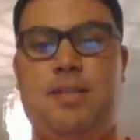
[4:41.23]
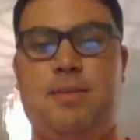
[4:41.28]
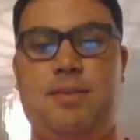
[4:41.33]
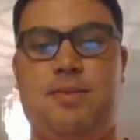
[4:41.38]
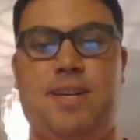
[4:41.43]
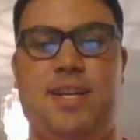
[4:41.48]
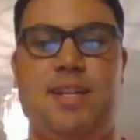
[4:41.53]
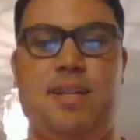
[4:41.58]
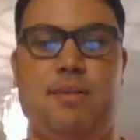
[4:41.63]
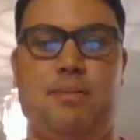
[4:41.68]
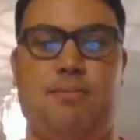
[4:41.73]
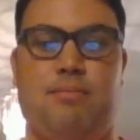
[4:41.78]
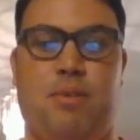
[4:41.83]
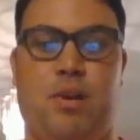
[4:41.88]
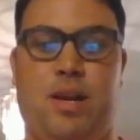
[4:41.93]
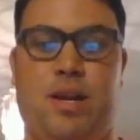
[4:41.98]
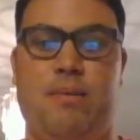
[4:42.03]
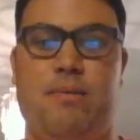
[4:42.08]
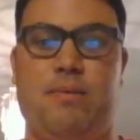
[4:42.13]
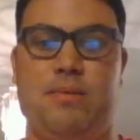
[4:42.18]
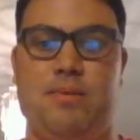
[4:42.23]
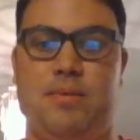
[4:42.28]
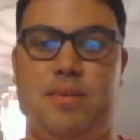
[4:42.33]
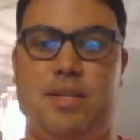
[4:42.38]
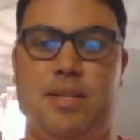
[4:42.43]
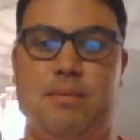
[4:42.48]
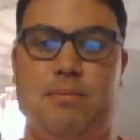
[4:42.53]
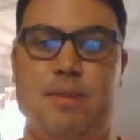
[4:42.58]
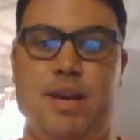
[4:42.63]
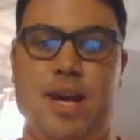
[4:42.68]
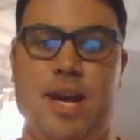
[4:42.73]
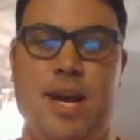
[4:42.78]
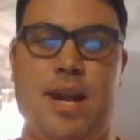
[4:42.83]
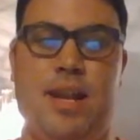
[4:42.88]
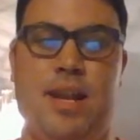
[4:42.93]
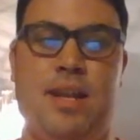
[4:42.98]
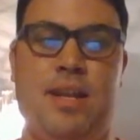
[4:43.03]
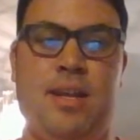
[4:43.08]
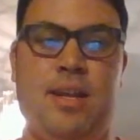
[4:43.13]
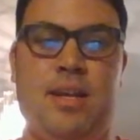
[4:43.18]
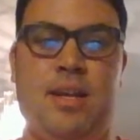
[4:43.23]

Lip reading: despite parking was really bad.